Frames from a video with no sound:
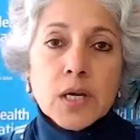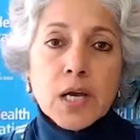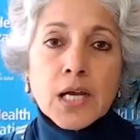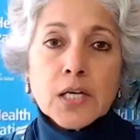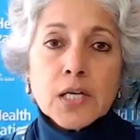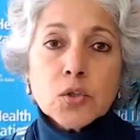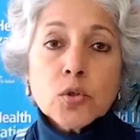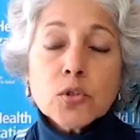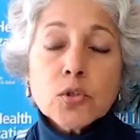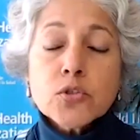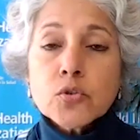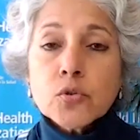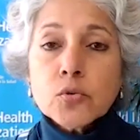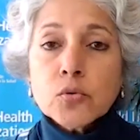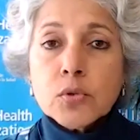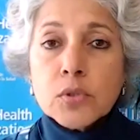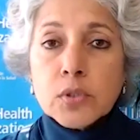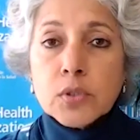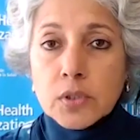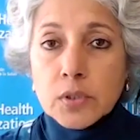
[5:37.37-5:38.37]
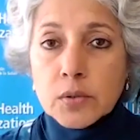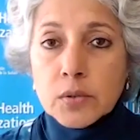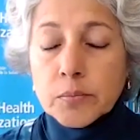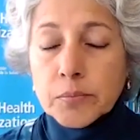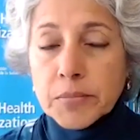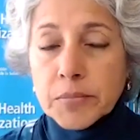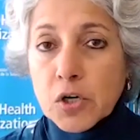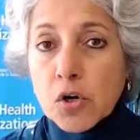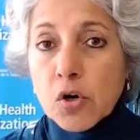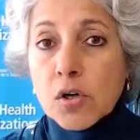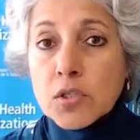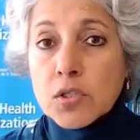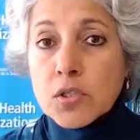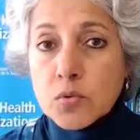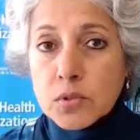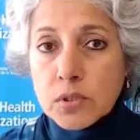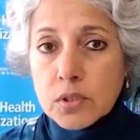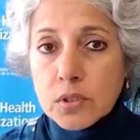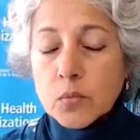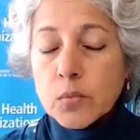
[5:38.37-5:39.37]
And also,
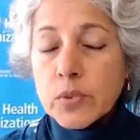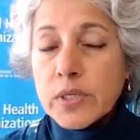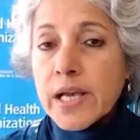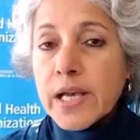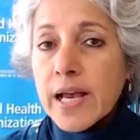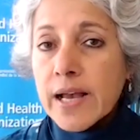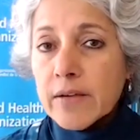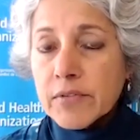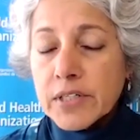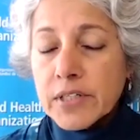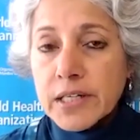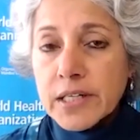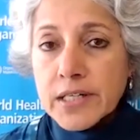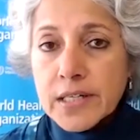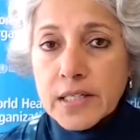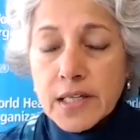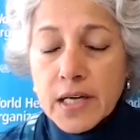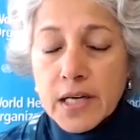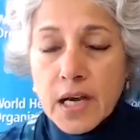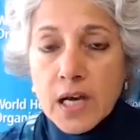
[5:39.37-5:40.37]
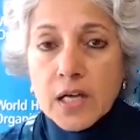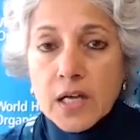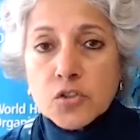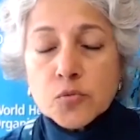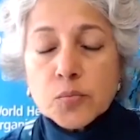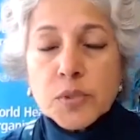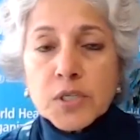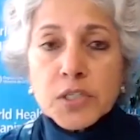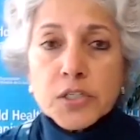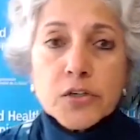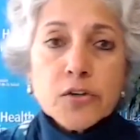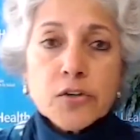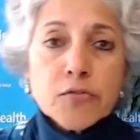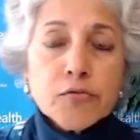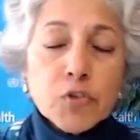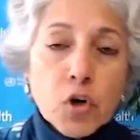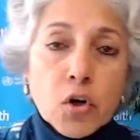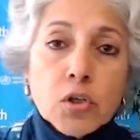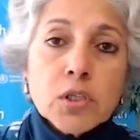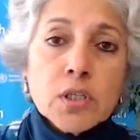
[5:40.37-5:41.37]
because we have in India a large burden of
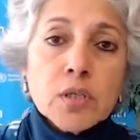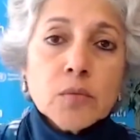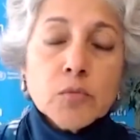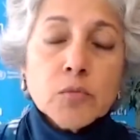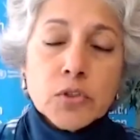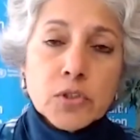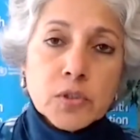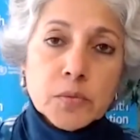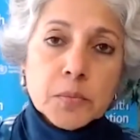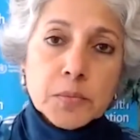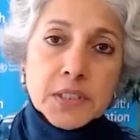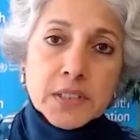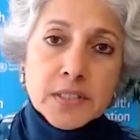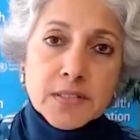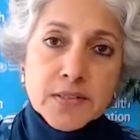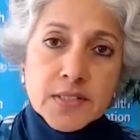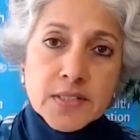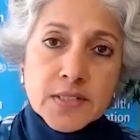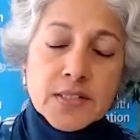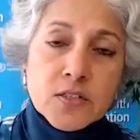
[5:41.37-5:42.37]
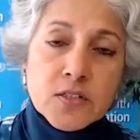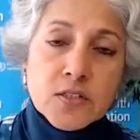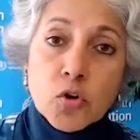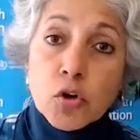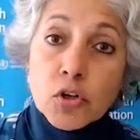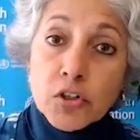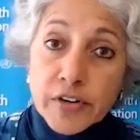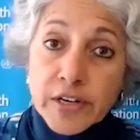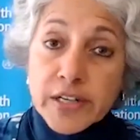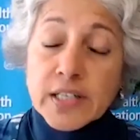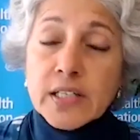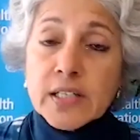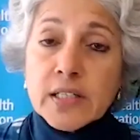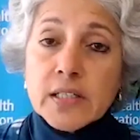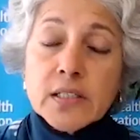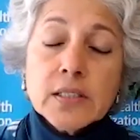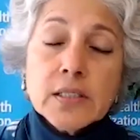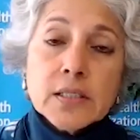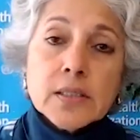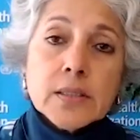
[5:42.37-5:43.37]
non-communicable diseases already,
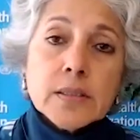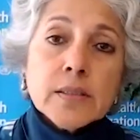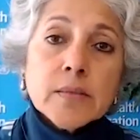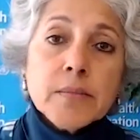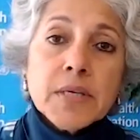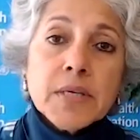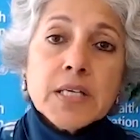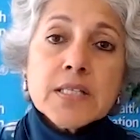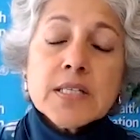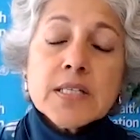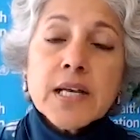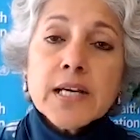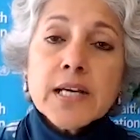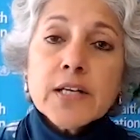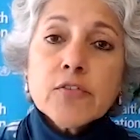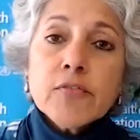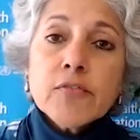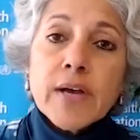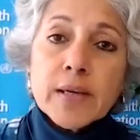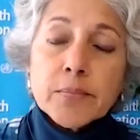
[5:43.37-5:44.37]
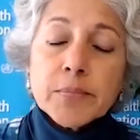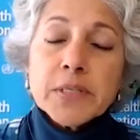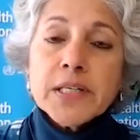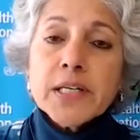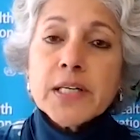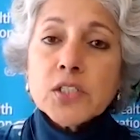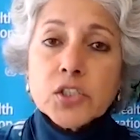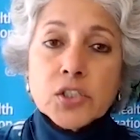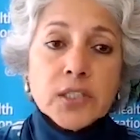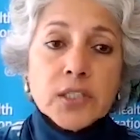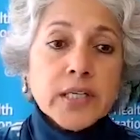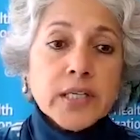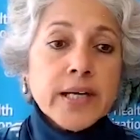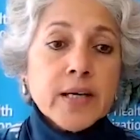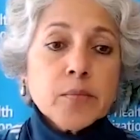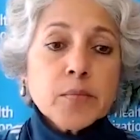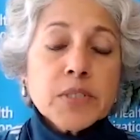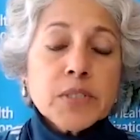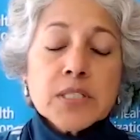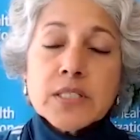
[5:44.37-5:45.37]
the baseline of hypertension and
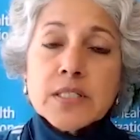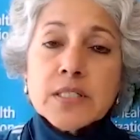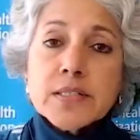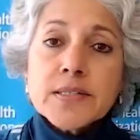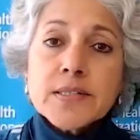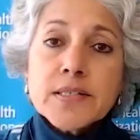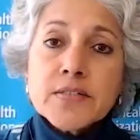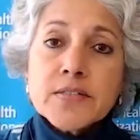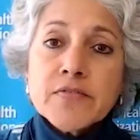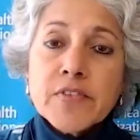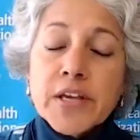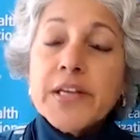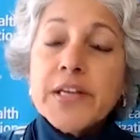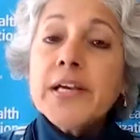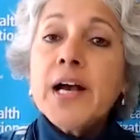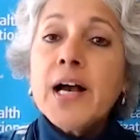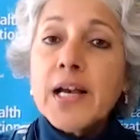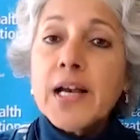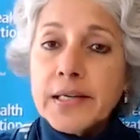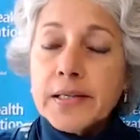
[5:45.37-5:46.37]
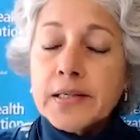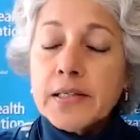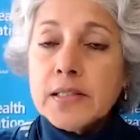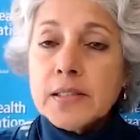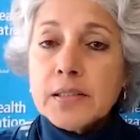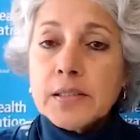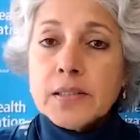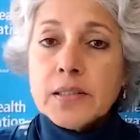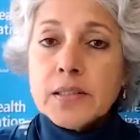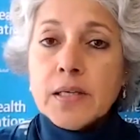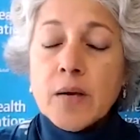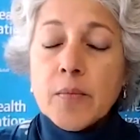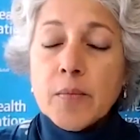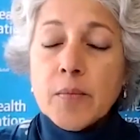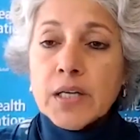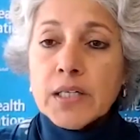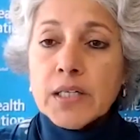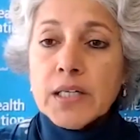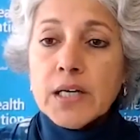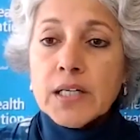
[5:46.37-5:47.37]
diabetes is very high
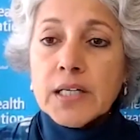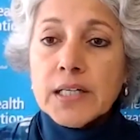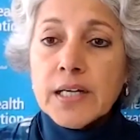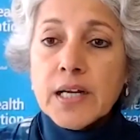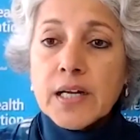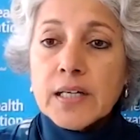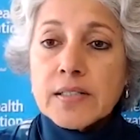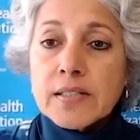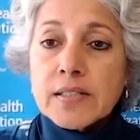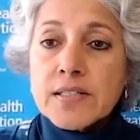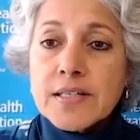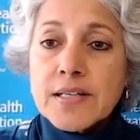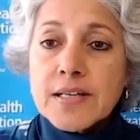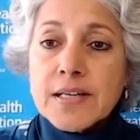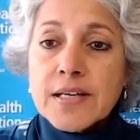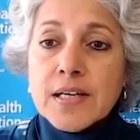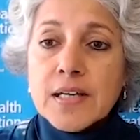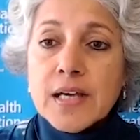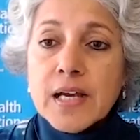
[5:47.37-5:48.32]
among young adults.